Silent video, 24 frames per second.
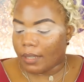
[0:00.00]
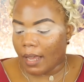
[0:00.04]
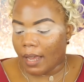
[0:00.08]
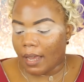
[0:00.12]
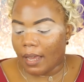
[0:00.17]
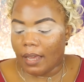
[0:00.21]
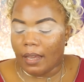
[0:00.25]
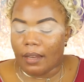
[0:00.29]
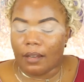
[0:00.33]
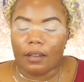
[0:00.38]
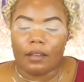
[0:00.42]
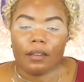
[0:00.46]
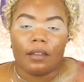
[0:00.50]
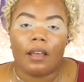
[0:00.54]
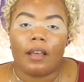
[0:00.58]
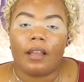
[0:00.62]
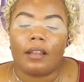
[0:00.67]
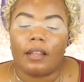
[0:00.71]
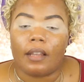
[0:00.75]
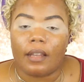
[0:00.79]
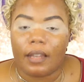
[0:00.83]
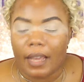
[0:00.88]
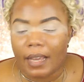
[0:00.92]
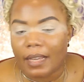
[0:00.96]
And
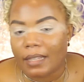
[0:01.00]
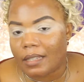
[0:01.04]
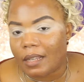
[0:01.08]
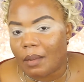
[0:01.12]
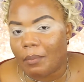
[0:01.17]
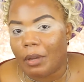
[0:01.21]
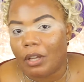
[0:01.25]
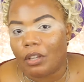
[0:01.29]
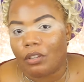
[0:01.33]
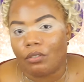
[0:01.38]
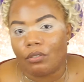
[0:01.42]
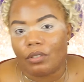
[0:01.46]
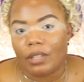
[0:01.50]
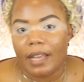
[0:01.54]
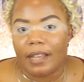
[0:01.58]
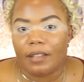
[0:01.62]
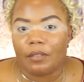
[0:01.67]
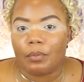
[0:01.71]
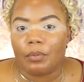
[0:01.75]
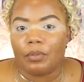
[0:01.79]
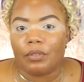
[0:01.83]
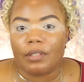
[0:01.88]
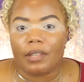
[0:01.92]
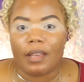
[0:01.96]
the last time I used Ace
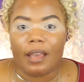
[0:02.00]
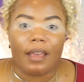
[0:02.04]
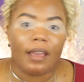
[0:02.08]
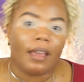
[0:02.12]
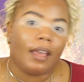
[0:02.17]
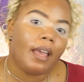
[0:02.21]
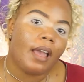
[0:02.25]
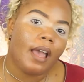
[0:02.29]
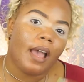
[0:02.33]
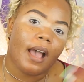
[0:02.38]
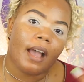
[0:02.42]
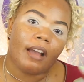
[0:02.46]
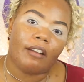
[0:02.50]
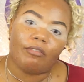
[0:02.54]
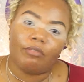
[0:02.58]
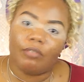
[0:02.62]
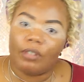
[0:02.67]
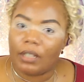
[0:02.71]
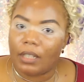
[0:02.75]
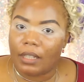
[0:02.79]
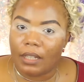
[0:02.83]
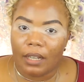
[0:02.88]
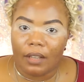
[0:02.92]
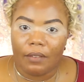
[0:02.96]
Beaute, I
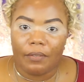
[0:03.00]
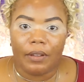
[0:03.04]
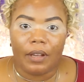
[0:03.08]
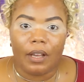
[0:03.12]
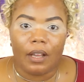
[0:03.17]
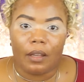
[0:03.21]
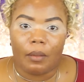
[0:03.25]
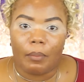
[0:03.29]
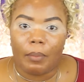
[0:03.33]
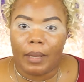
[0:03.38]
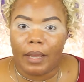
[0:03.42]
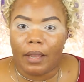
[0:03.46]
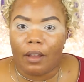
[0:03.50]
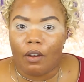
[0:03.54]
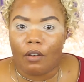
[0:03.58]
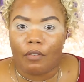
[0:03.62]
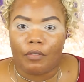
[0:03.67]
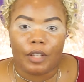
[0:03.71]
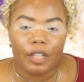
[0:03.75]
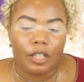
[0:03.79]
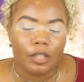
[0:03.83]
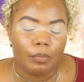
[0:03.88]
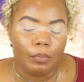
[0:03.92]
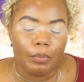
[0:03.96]
really love the color payoff.
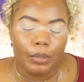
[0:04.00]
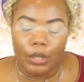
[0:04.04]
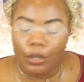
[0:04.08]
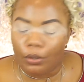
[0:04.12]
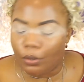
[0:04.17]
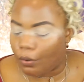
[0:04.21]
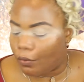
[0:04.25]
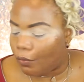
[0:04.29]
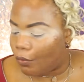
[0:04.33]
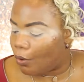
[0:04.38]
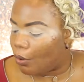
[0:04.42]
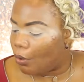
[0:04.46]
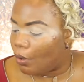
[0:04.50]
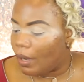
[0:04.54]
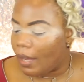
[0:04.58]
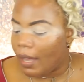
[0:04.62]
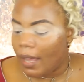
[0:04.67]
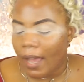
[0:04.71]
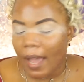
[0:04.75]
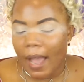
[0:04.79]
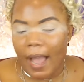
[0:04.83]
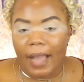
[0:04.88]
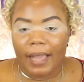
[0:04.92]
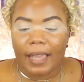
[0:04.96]
It's beautiful.
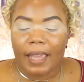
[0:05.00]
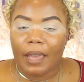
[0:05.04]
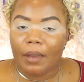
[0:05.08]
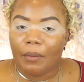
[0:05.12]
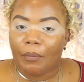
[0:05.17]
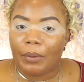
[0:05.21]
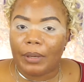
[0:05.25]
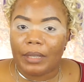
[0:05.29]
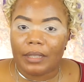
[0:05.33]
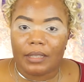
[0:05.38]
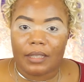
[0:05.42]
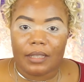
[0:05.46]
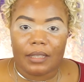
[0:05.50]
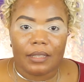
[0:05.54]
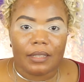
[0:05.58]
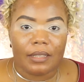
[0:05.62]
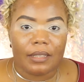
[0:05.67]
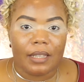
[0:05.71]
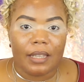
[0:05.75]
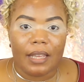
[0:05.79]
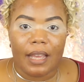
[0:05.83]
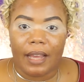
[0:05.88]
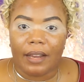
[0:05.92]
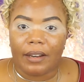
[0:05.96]
I can't wait to
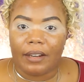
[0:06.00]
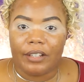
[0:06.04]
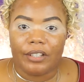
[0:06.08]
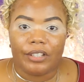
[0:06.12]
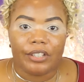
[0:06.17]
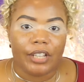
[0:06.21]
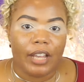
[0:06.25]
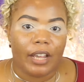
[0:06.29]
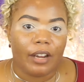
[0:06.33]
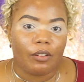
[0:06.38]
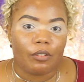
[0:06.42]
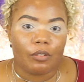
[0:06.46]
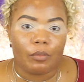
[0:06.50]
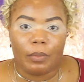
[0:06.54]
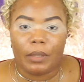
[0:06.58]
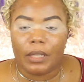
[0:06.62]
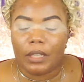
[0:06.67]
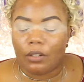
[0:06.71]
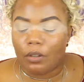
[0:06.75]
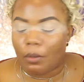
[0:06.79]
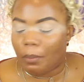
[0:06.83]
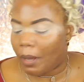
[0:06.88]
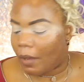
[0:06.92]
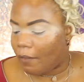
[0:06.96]
see how these shadows
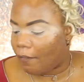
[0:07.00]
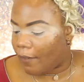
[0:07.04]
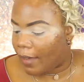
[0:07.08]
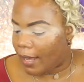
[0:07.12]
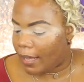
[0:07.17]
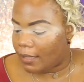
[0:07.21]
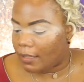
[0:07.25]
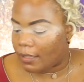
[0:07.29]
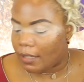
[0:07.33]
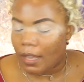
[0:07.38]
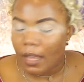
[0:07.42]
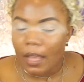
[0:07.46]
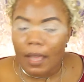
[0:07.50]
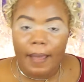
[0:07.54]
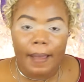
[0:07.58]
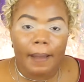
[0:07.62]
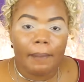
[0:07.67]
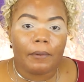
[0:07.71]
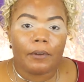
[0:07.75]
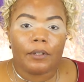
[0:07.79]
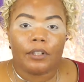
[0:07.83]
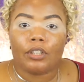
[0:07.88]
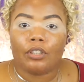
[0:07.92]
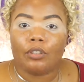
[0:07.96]
blend on my face.
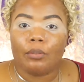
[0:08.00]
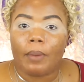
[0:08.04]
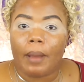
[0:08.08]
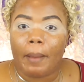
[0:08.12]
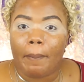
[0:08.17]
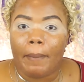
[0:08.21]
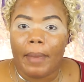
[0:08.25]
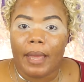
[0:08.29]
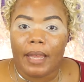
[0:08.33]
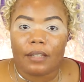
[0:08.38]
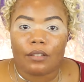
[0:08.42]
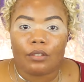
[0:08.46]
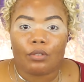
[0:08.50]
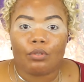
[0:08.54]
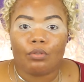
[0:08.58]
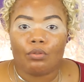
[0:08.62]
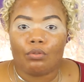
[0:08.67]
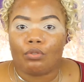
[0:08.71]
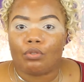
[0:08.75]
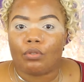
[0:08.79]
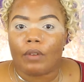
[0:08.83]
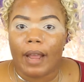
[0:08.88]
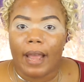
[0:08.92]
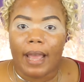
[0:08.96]
I'm going to do my best to
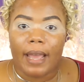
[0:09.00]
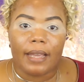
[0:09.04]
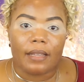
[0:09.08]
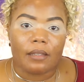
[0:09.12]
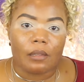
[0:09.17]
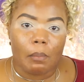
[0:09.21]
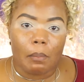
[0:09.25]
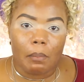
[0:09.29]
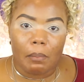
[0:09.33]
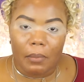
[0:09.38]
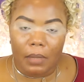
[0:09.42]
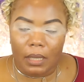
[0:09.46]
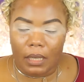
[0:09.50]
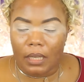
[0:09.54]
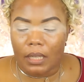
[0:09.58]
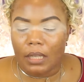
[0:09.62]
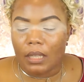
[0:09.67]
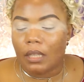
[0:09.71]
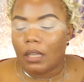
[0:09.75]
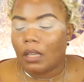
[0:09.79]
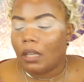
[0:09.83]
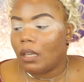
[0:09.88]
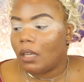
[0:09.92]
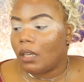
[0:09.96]
try as
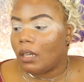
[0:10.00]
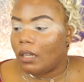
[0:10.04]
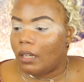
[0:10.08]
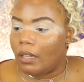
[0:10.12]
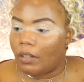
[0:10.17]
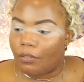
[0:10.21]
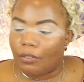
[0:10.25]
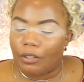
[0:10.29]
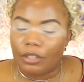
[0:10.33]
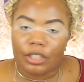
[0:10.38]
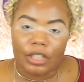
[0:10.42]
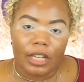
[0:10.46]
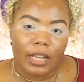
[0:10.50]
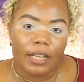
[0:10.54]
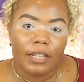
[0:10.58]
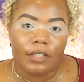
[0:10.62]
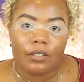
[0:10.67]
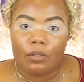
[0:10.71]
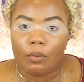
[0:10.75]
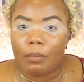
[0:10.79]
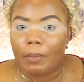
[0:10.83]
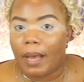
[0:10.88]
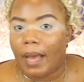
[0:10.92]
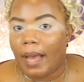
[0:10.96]
many different
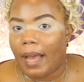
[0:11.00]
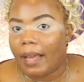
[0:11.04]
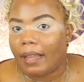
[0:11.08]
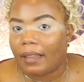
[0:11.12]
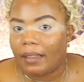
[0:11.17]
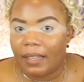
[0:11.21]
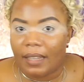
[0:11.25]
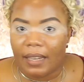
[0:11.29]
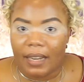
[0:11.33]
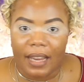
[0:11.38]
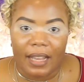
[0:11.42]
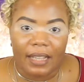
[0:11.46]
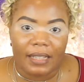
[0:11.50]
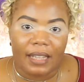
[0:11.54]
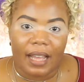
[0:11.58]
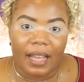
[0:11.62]
shades on my eyelid as